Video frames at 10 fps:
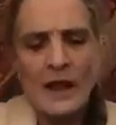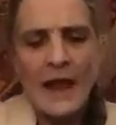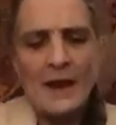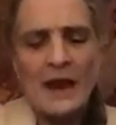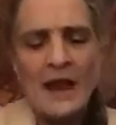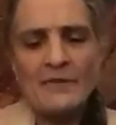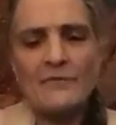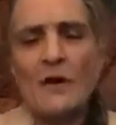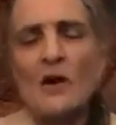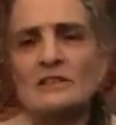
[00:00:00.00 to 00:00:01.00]
and I had a
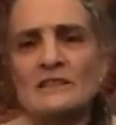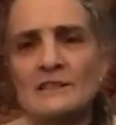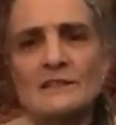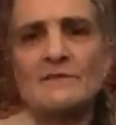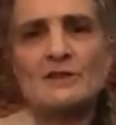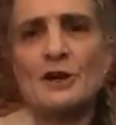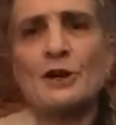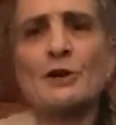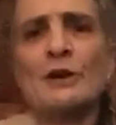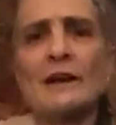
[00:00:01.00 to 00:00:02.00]
false sense of
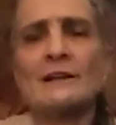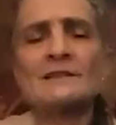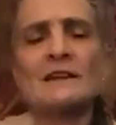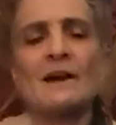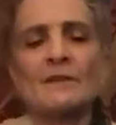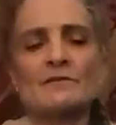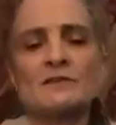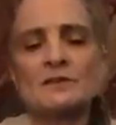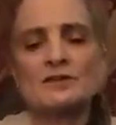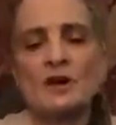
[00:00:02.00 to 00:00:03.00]
security inside
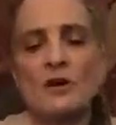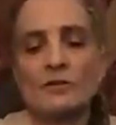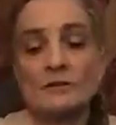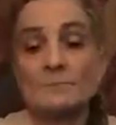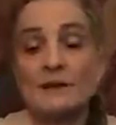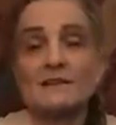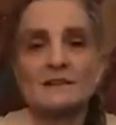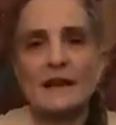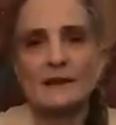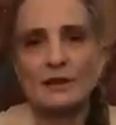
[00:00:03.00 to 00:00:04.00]
those stalls because
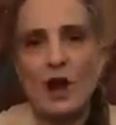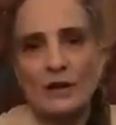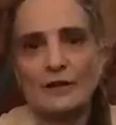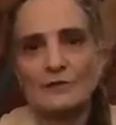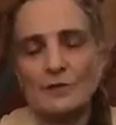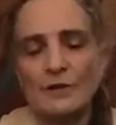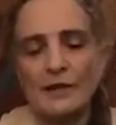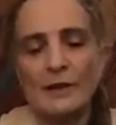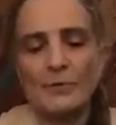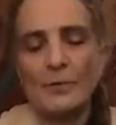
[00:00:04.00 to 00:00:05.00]
I had locked the door to
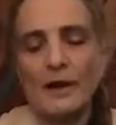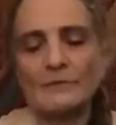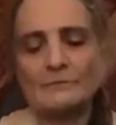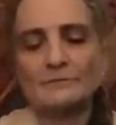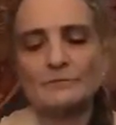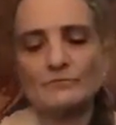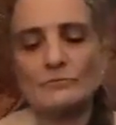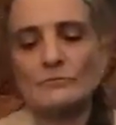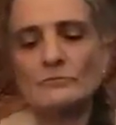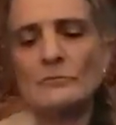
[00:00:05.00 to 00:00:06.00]
keep him out.
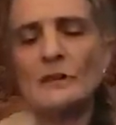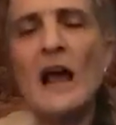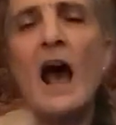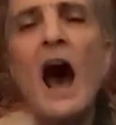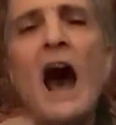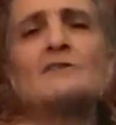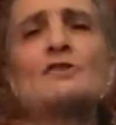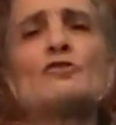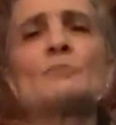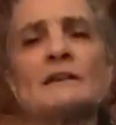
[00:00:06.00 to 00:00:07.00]
I
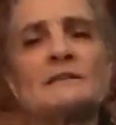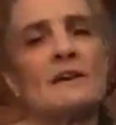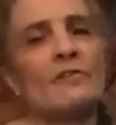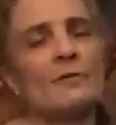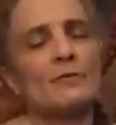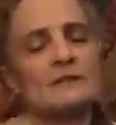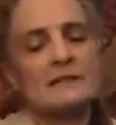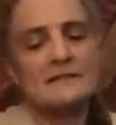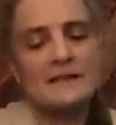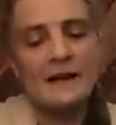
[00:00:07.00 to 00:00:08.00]
told myself it was
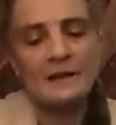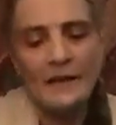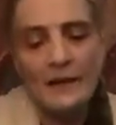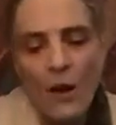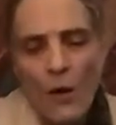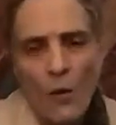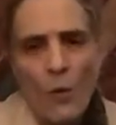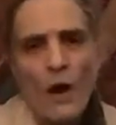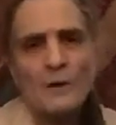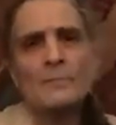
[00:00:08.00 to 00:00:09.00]
exactly
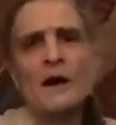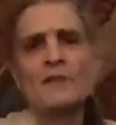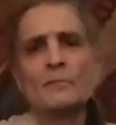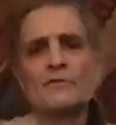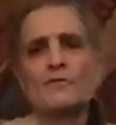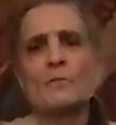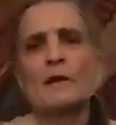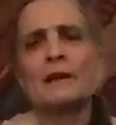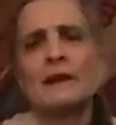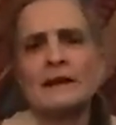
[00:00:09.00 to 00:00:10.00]
1 month before
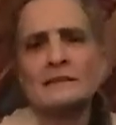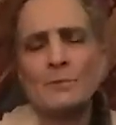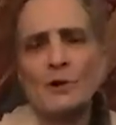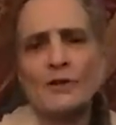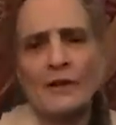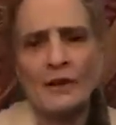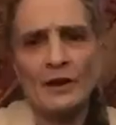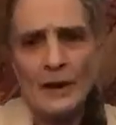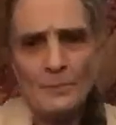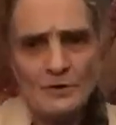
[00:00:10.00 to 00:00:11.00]
my next birthday
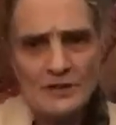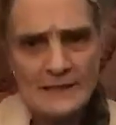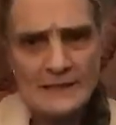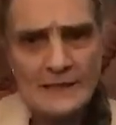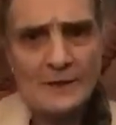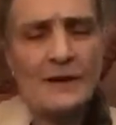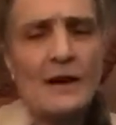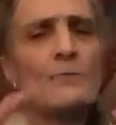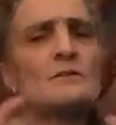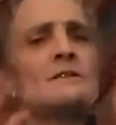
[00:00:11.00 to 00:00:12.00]
on April 16th, and
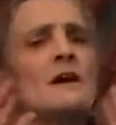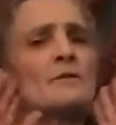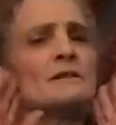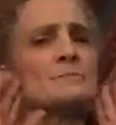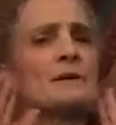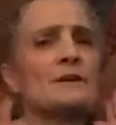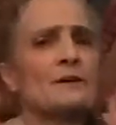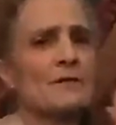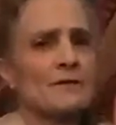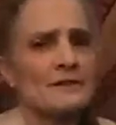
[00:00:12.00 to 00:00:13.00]
I was not going to spend
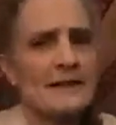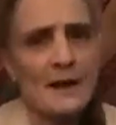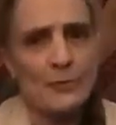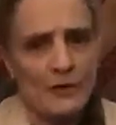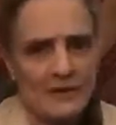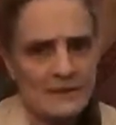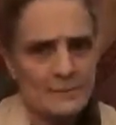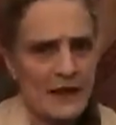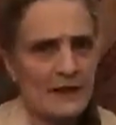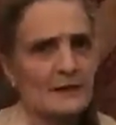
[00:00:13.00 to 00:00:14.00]
another day with this
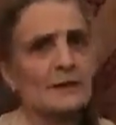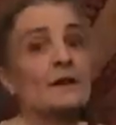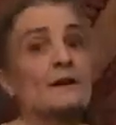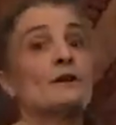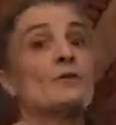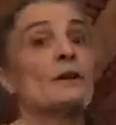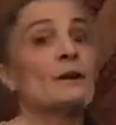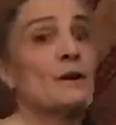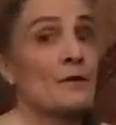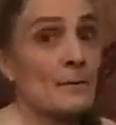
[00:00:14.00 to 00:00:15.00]
man, let alone
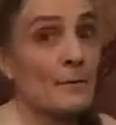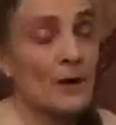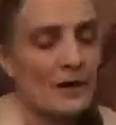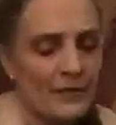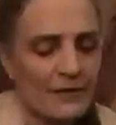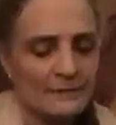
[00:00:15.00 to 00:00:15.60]
another month.